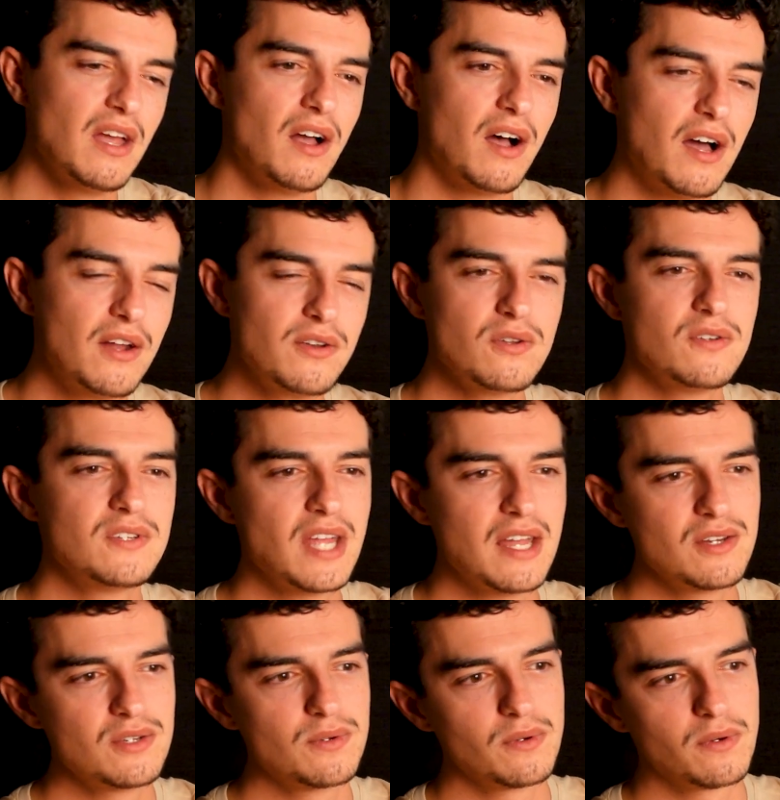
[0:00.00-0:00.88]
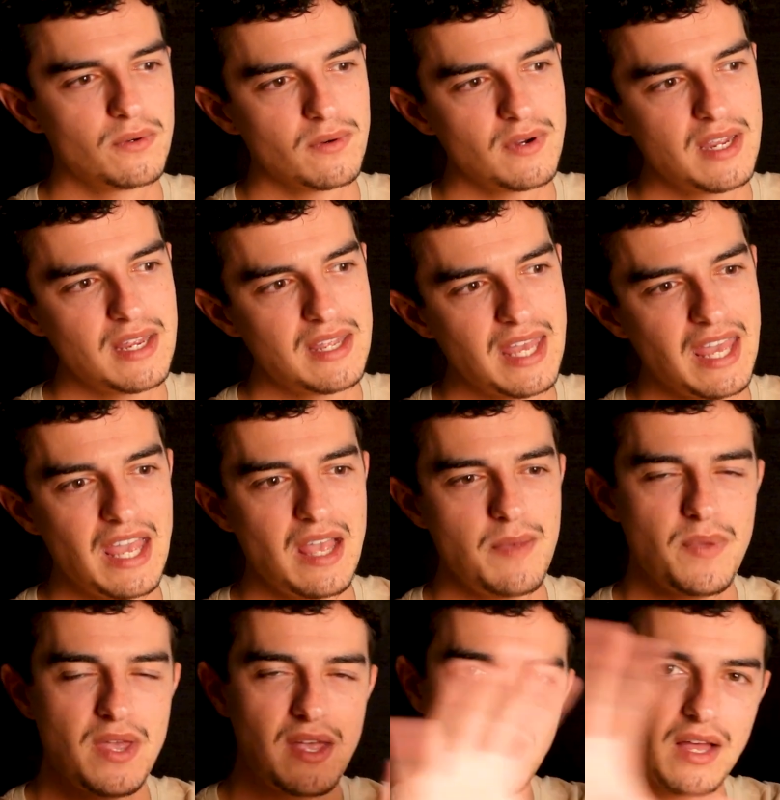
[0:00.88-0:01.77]
I do tend to agree
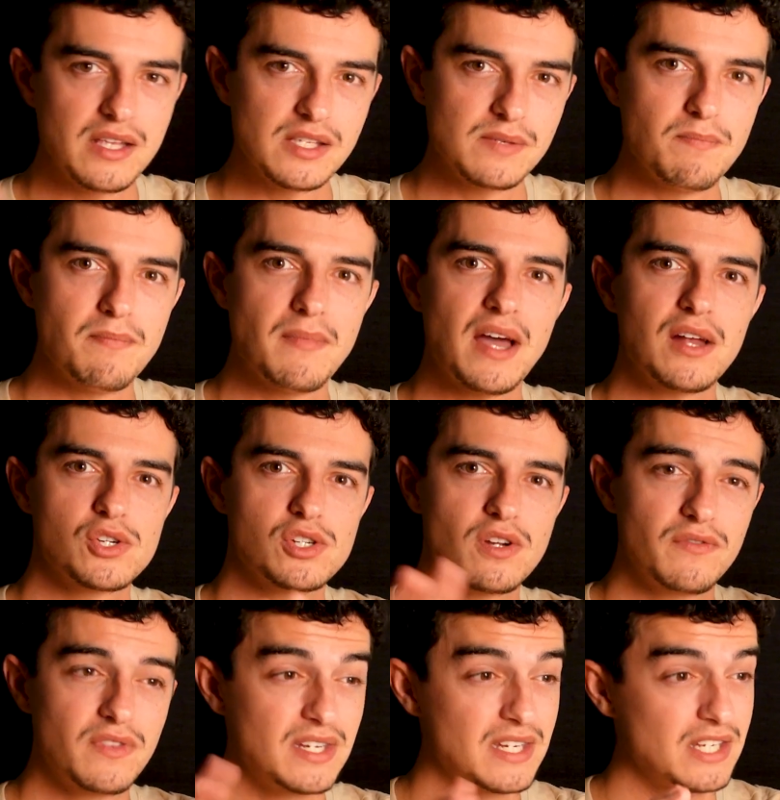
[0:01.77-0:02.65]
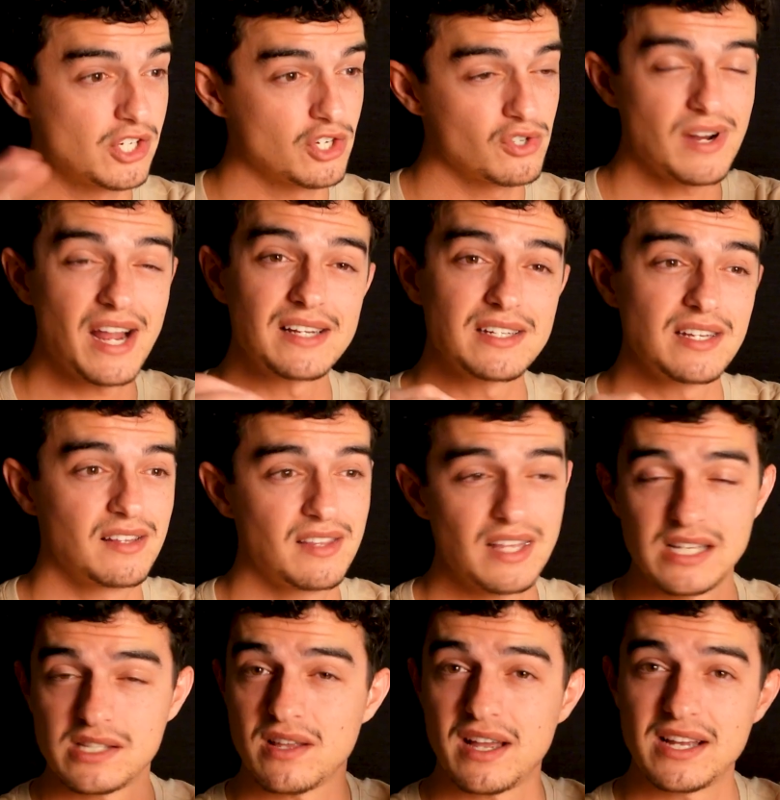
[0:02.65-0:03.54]
keeping as much of the distracting
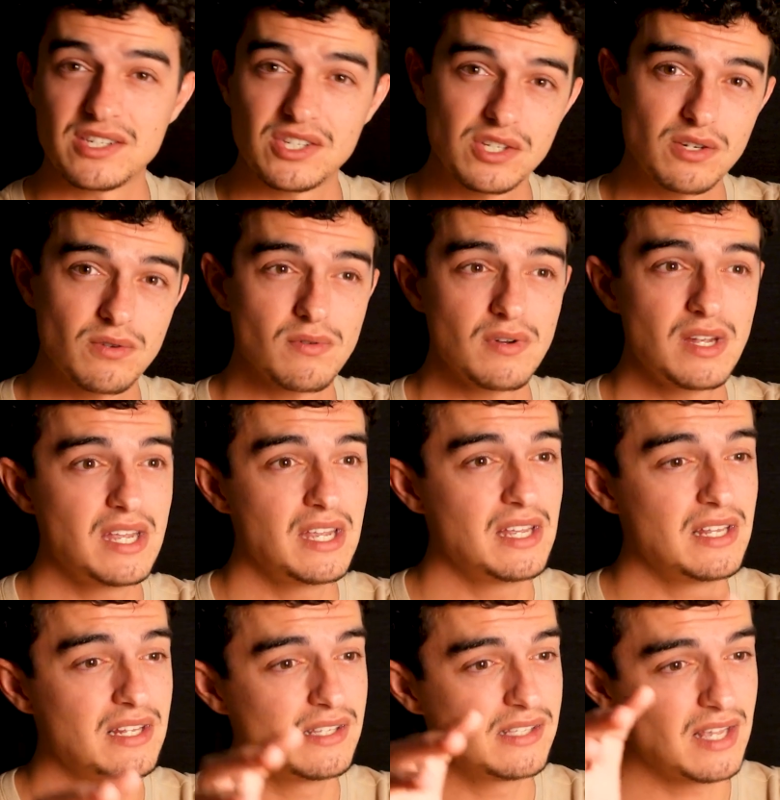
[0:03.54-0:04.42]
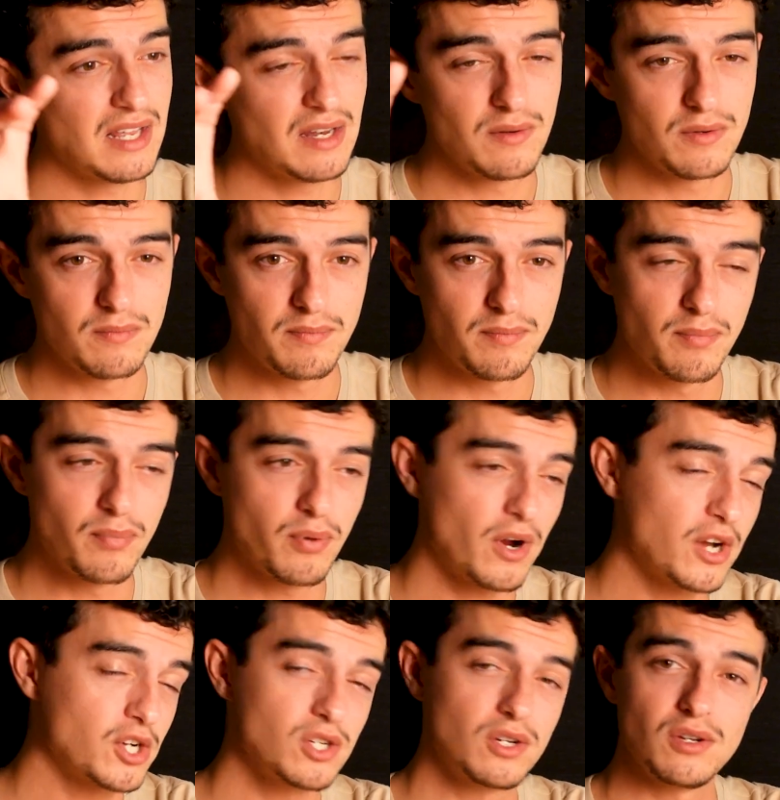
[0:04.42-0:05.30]
things like screens and
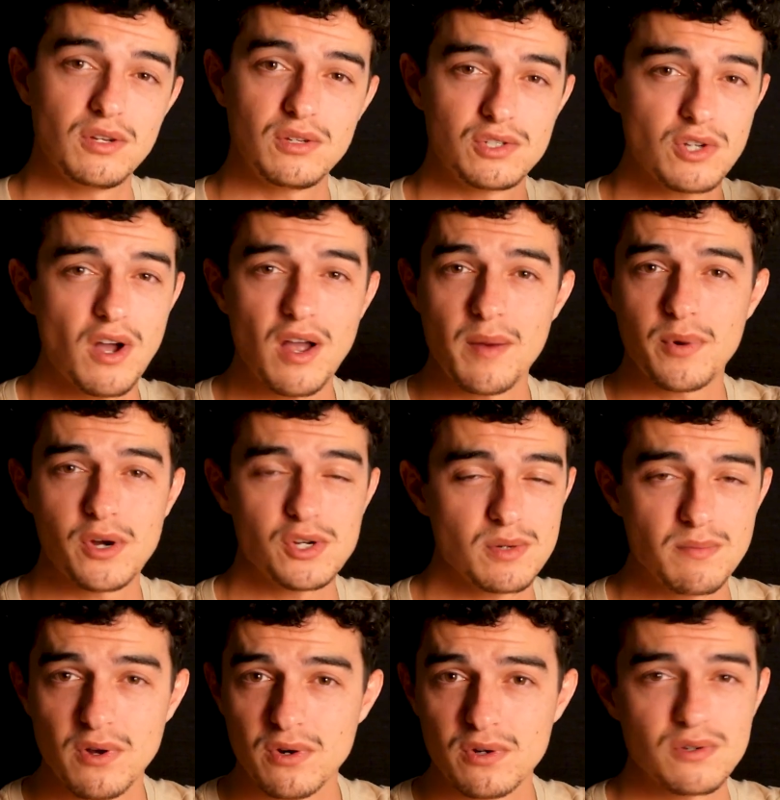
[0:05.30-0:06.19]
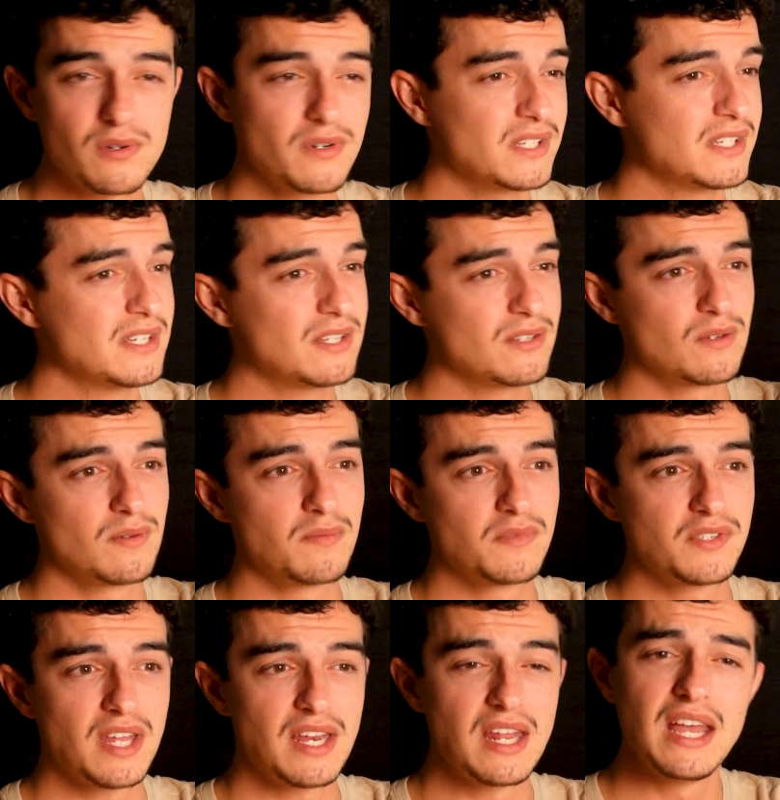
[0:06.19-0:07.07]
tire pressure monitoring
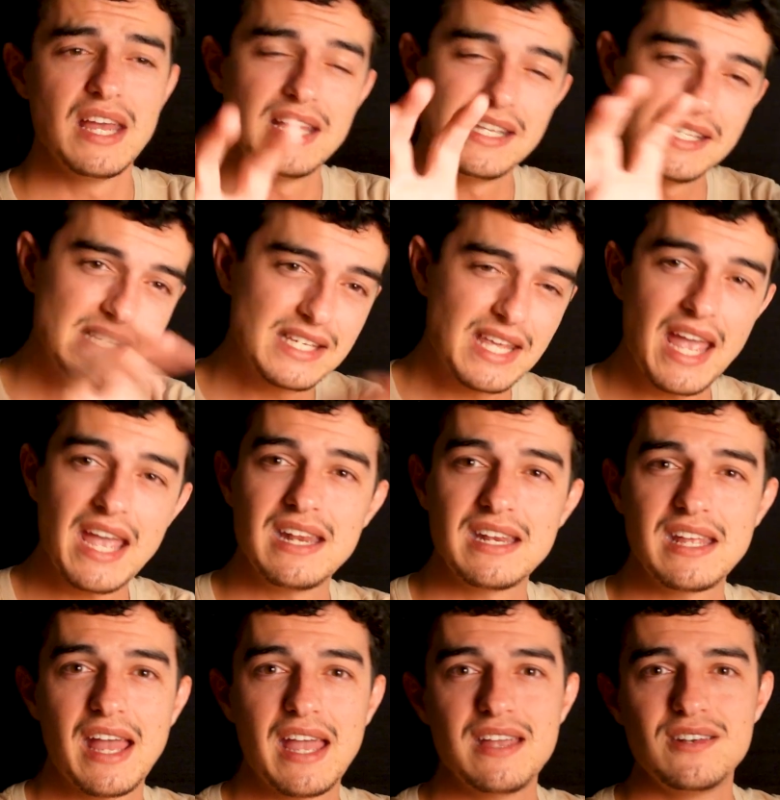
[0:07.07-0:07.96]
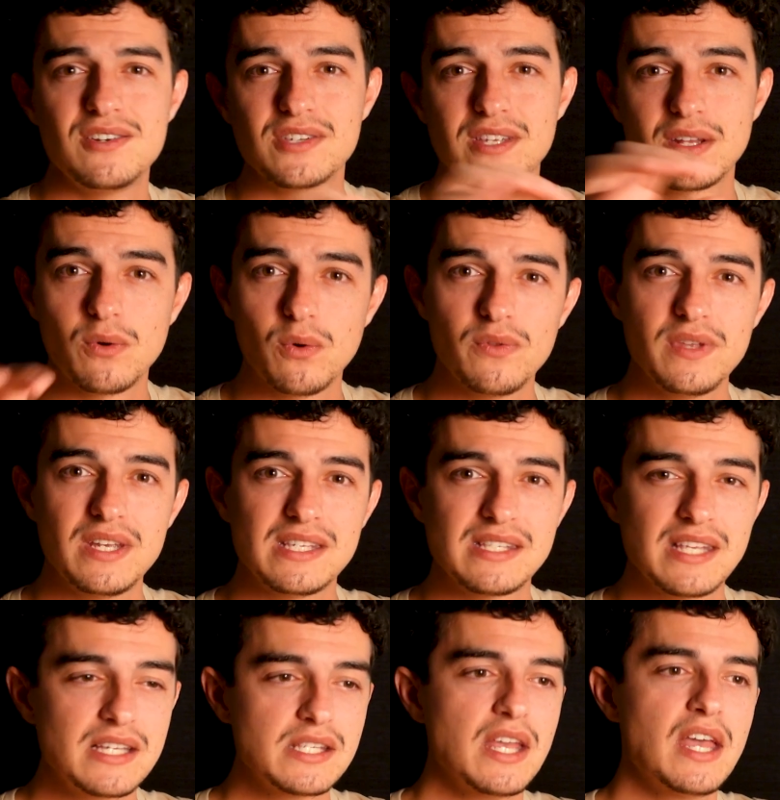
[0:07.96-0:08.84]
systems and scan gauges and all these
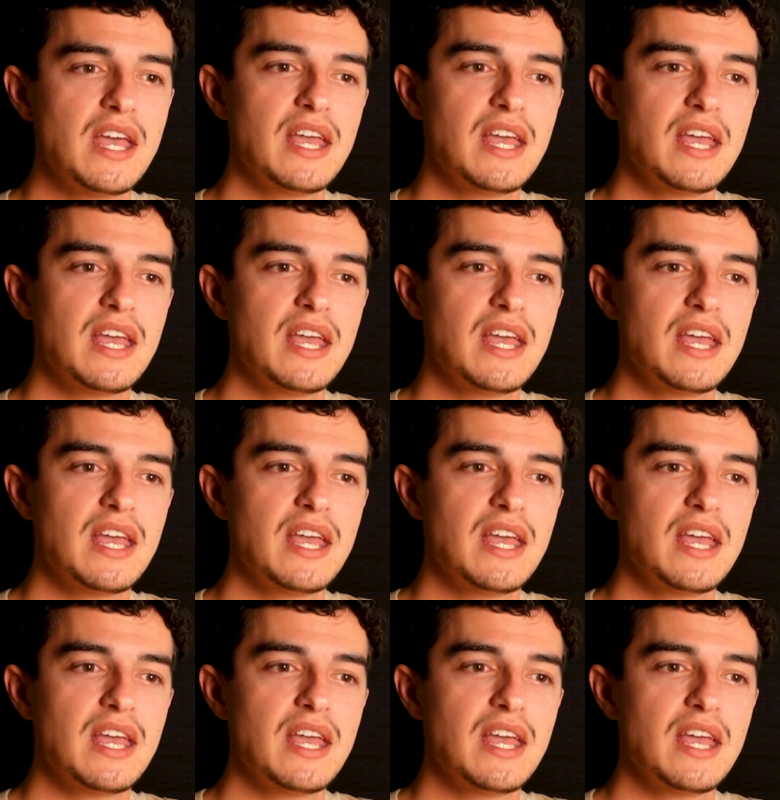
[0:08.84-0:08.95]
things,